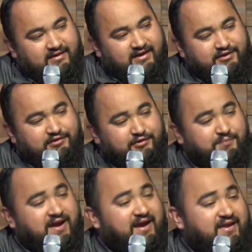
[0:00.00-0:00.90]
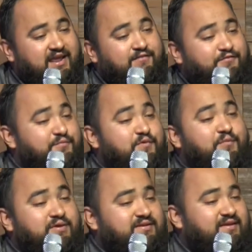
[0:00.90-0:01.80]
I can look back at every
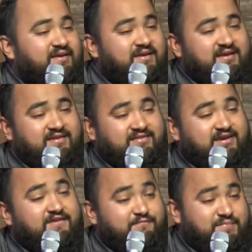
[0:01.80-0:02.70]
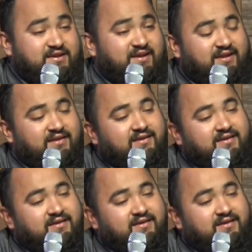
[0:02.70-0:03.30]
moment that I've been in